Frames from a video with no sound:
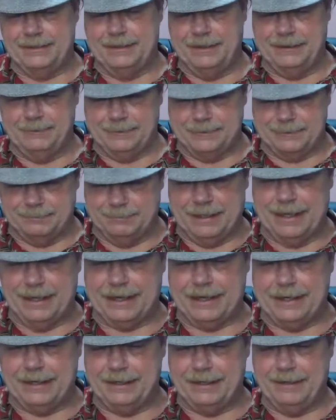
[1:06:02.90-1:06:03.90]
that it was
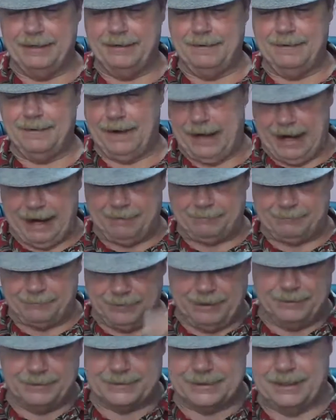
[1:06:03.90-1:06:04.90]
mine after
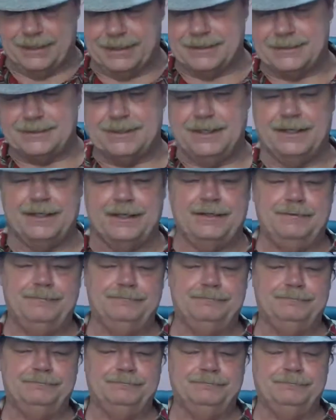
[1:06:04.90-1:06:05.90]
I was out of sight.
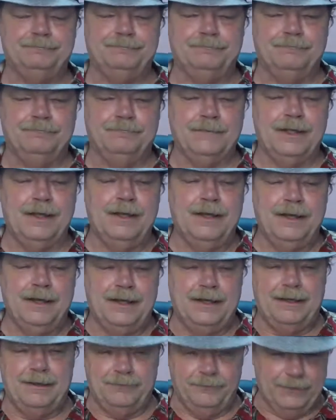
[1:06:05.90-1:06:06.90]

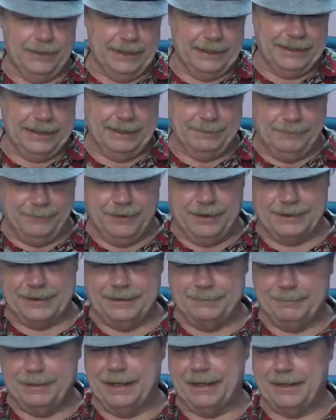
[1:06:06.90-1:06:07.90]
And when I came
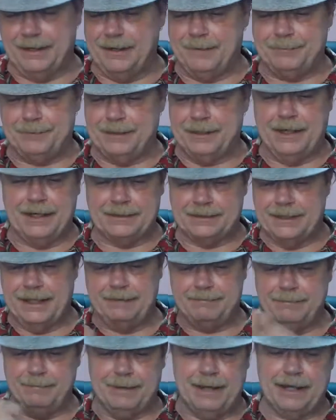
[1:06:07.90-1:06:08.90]
walking back up, the guys
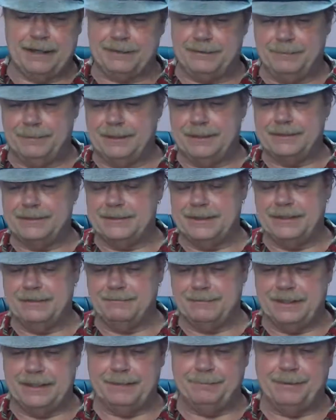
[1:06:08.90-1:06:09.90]
gave it back to me instead
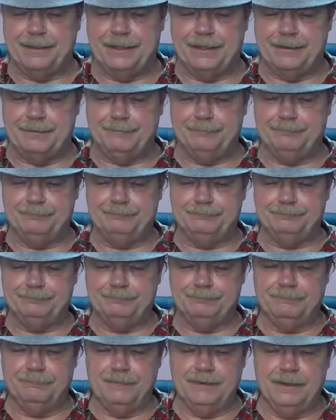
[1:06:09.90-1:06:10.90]
of keeping it.
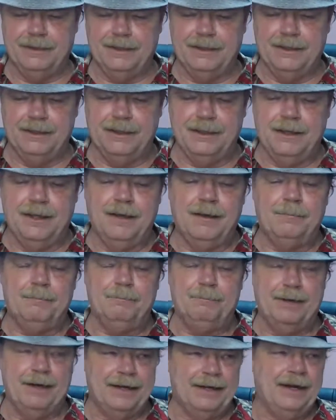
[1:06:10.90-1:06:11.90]

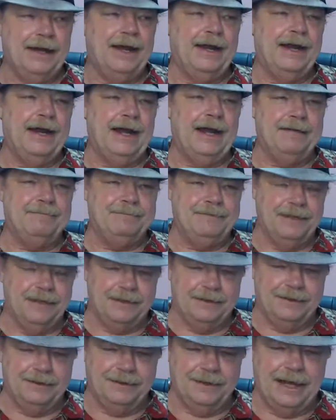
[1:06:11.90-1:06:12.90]
But I've
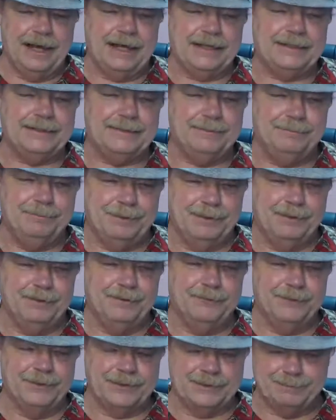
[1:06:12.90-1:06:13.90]
done a lot to
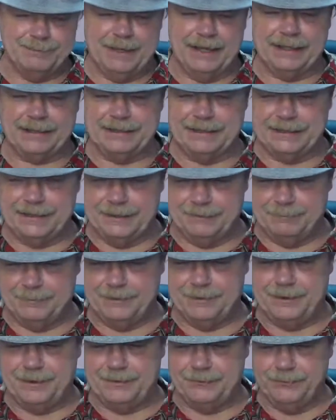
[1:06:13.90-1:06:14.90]
build respect and
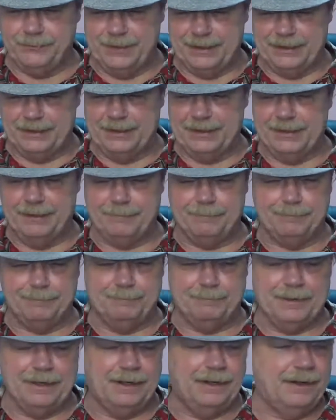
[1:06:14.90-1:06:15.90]
community with them.
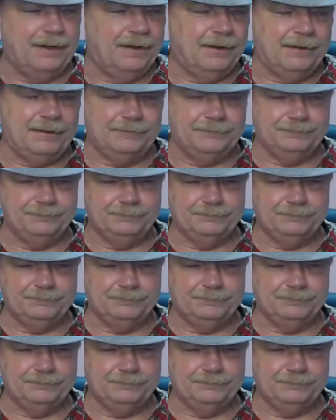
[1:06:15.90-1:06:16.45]
I'll